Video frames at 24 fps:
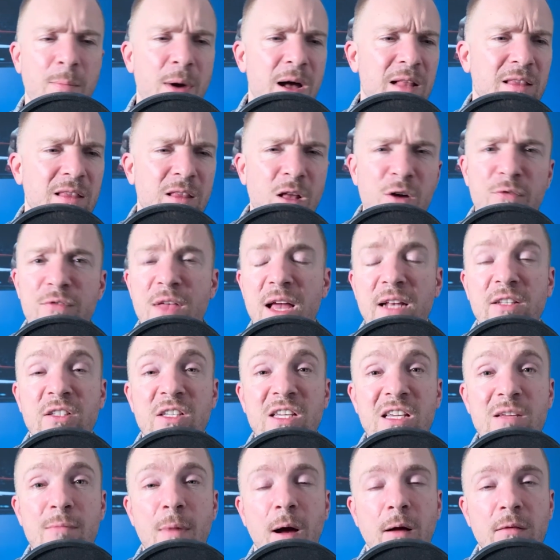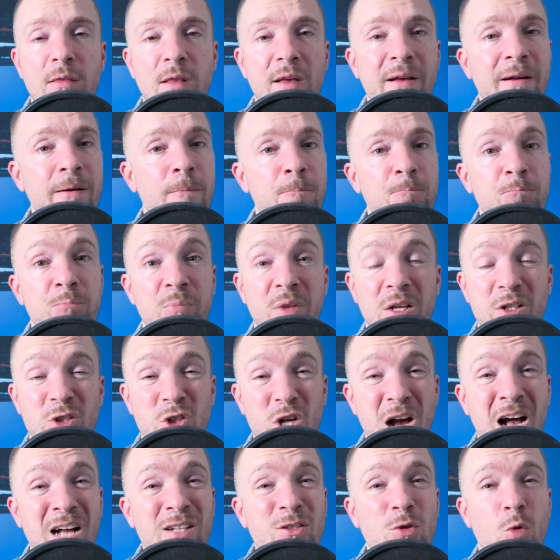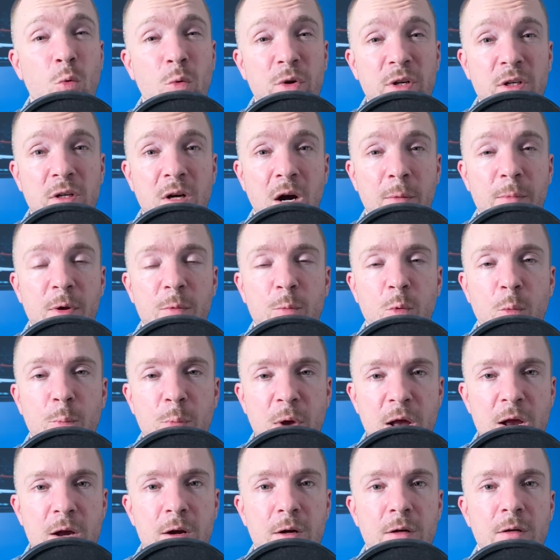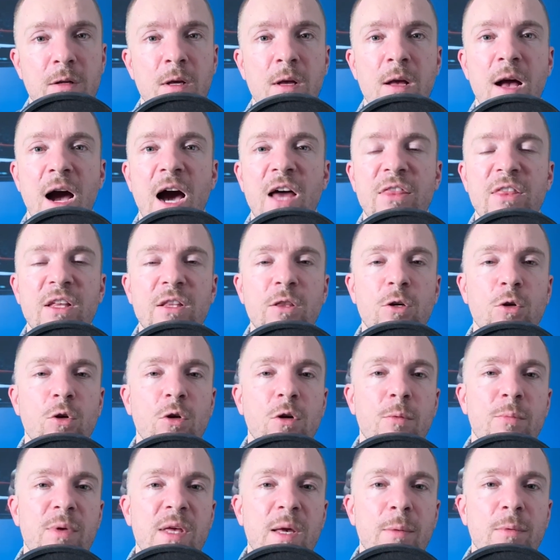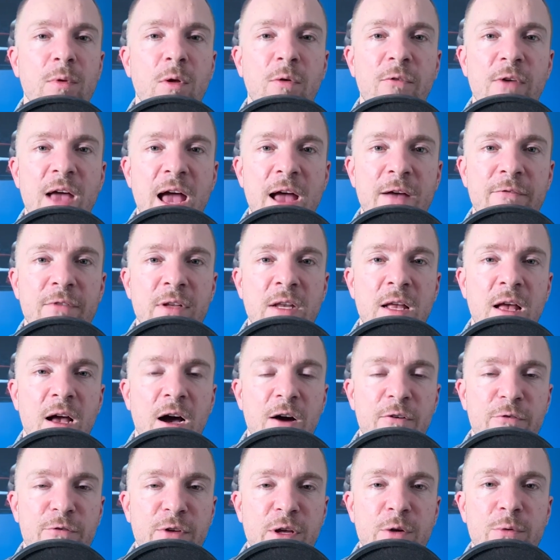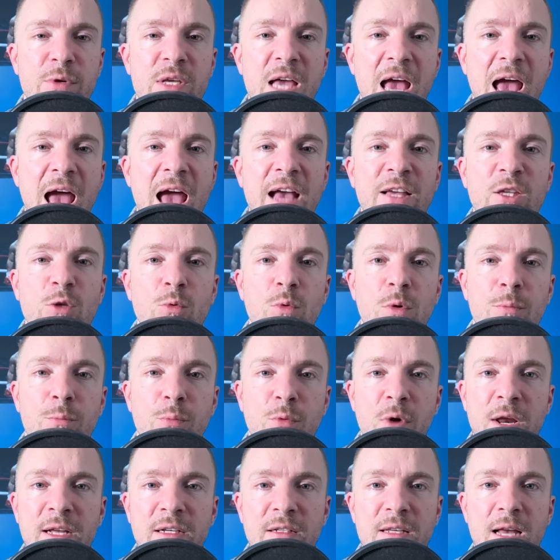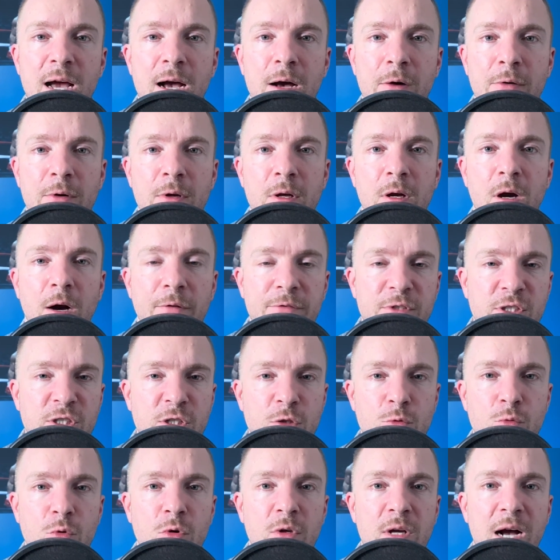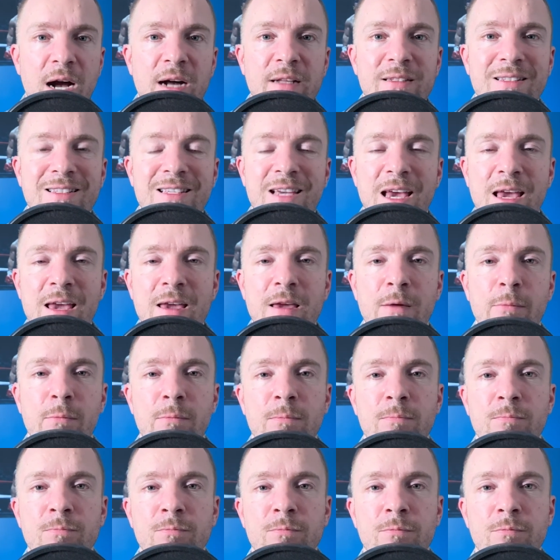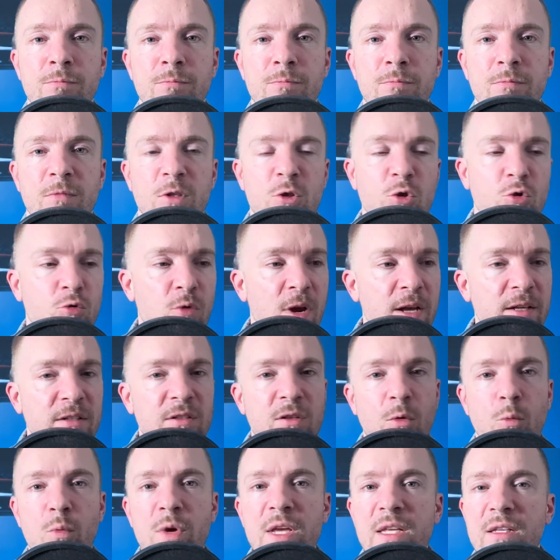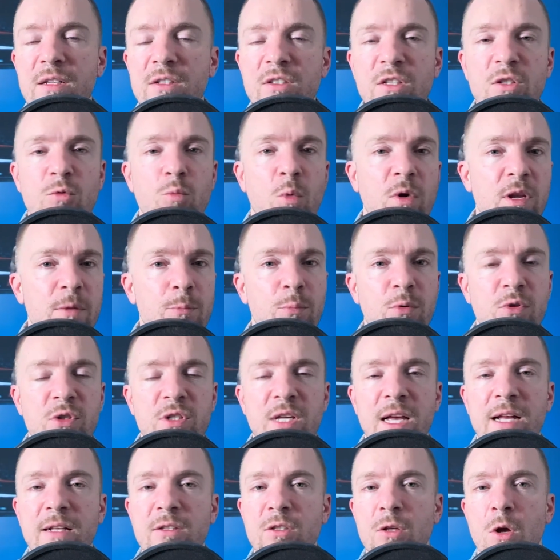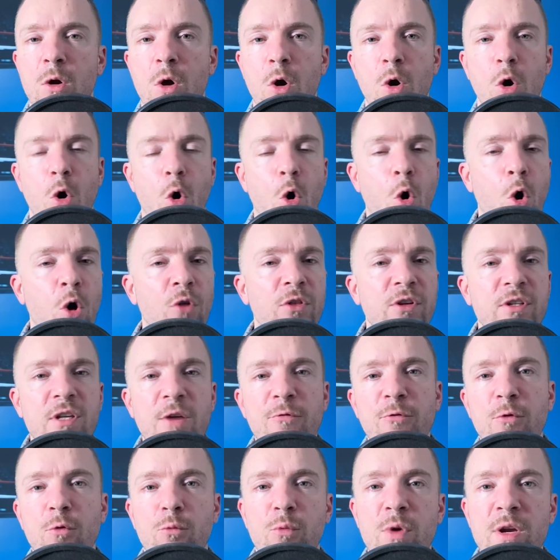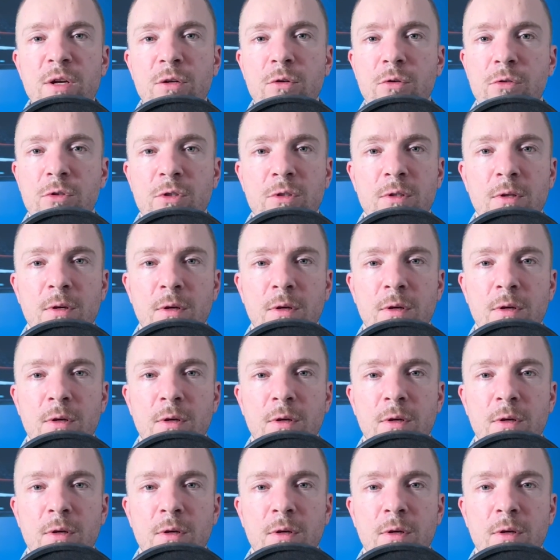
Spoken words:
I love that team out there. Jon's going to come in prepared. I think they're going to be able to have a very accurate breakdown of Ciryl Gane's game. The strengths, the weaknesses, what he presents, all the different wrinkles.